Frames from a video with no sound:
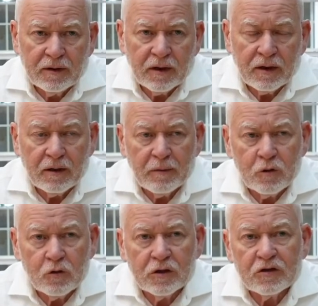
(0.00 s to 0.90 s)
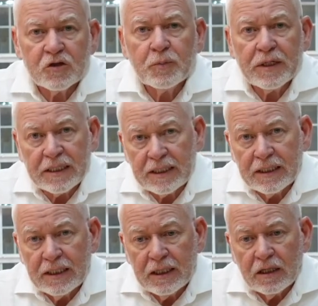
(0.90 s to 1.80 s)
who can speak
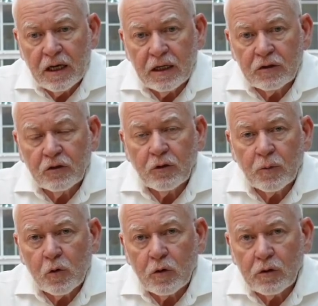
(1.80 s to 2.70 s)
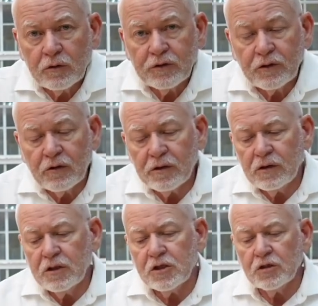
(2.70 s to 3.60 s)
to the board on certain
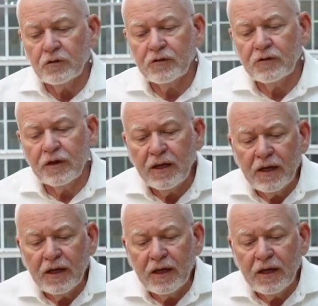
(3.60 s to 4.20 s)
issues.